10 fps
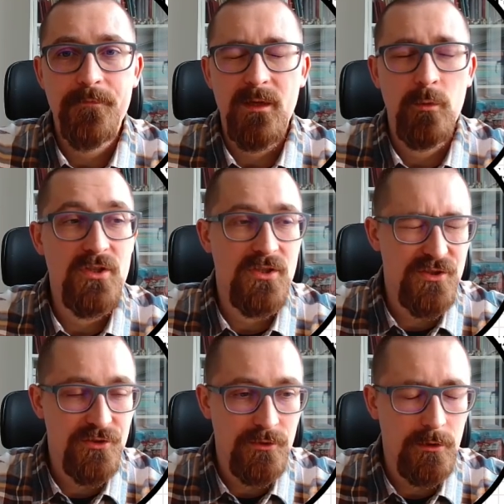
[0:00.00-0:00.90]
which
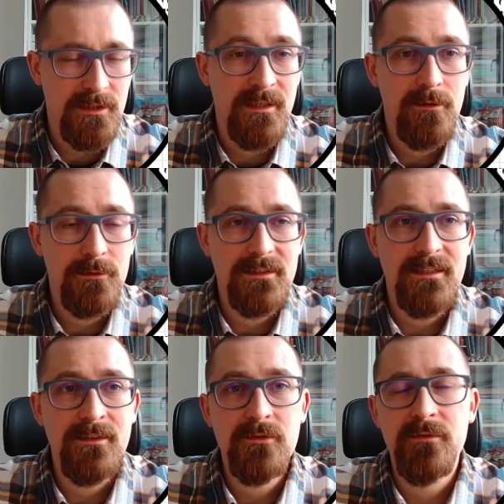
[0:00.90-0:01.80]
is not included
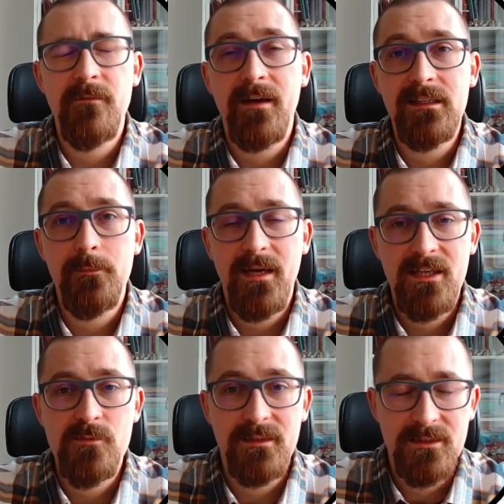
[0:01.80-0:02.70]
into the final
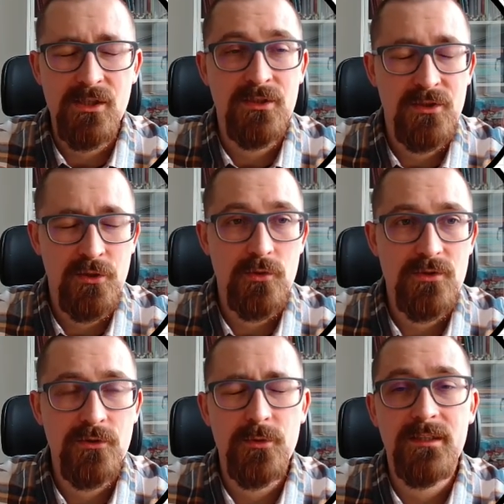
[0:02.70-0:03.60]
package but is
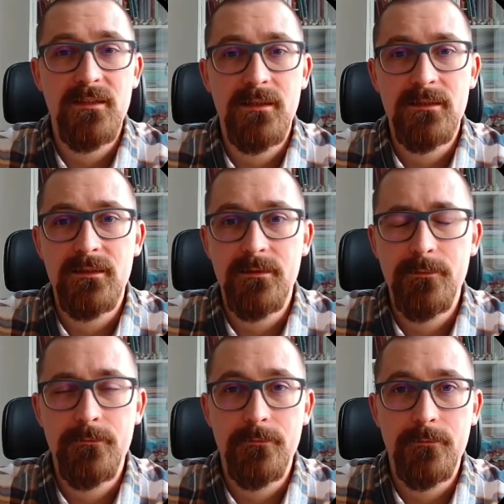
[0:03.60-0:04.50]
used during the
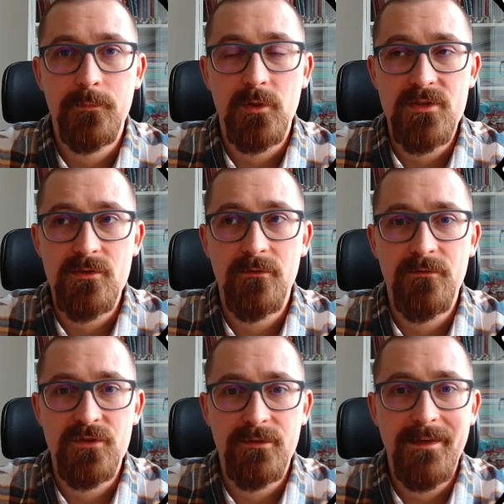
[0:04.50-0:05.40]
process
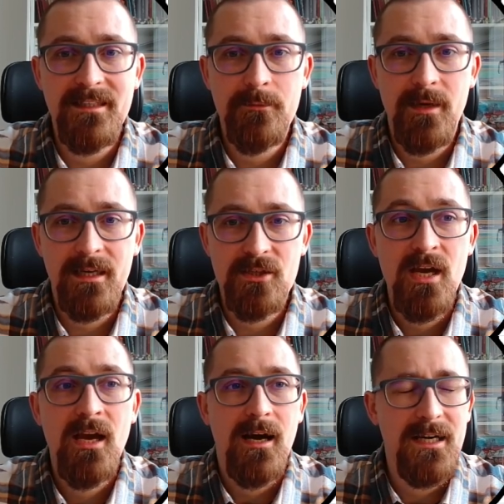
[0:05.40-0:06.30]
of generating package,
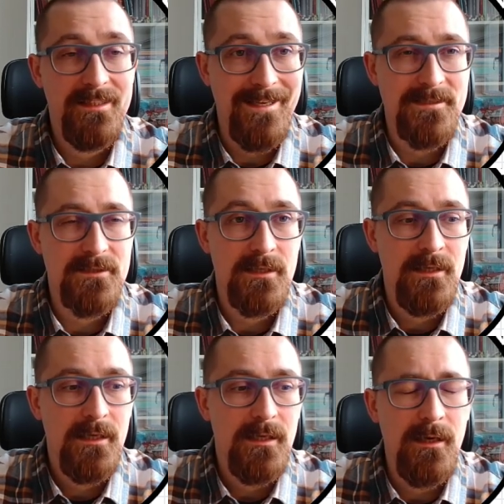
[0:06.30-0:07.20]
are tests.
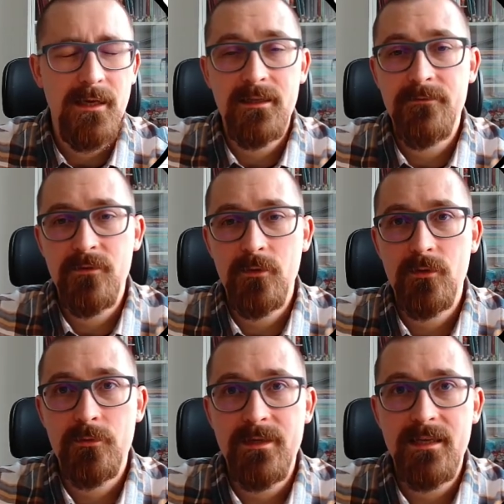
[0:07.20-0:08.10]
If
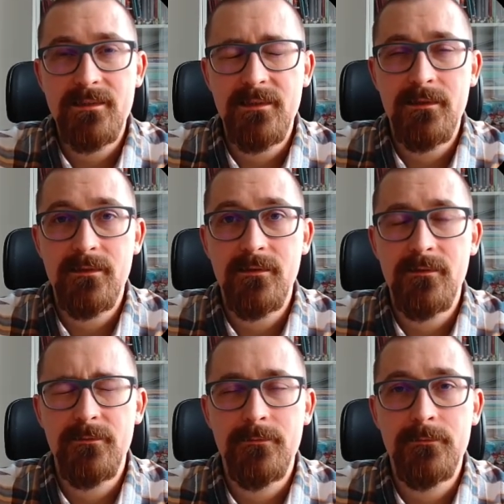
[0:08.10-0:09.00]
you create
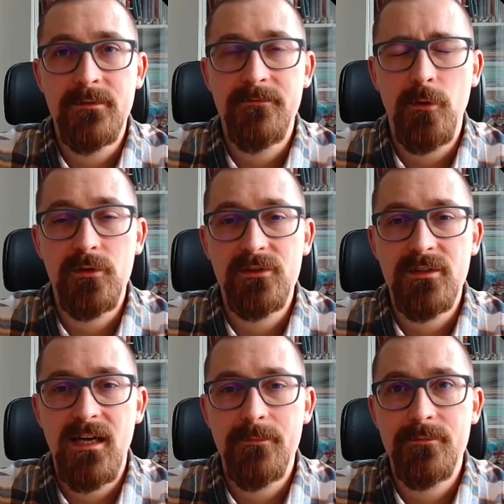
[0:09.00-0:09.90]
a folder
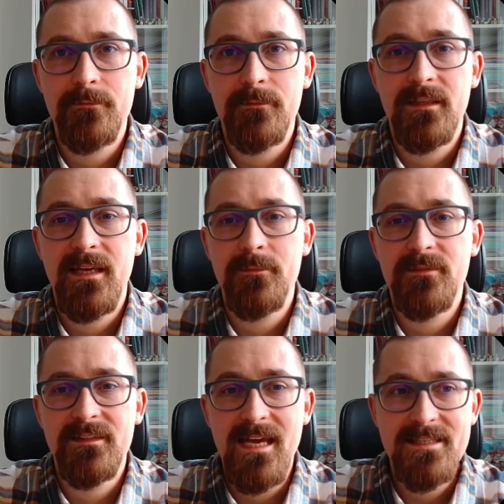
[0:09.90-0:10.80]
type named
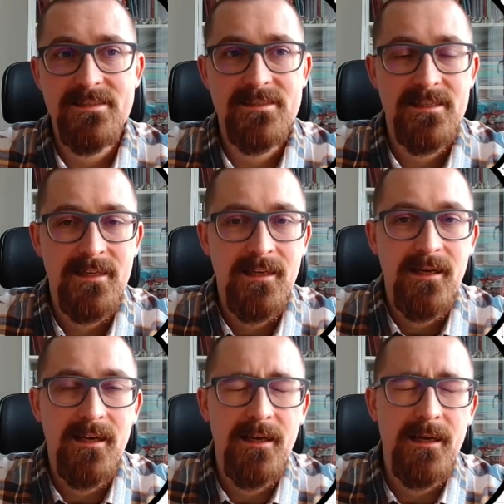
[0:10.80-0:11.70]
tests
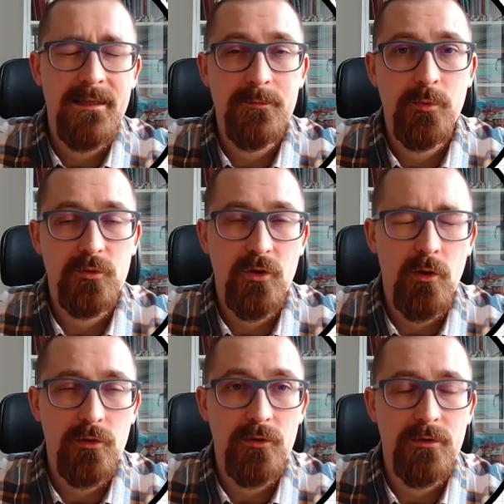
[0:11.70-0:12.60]
and put
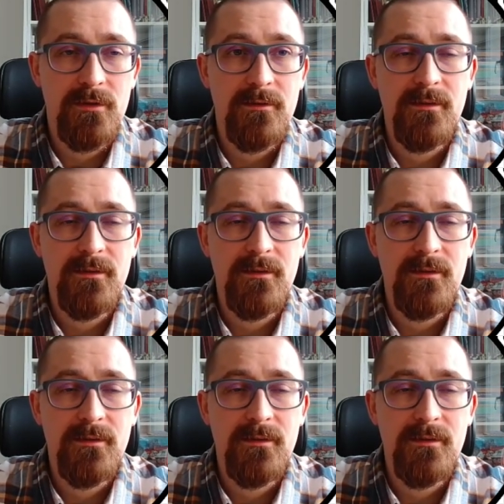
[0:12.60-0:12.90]
all your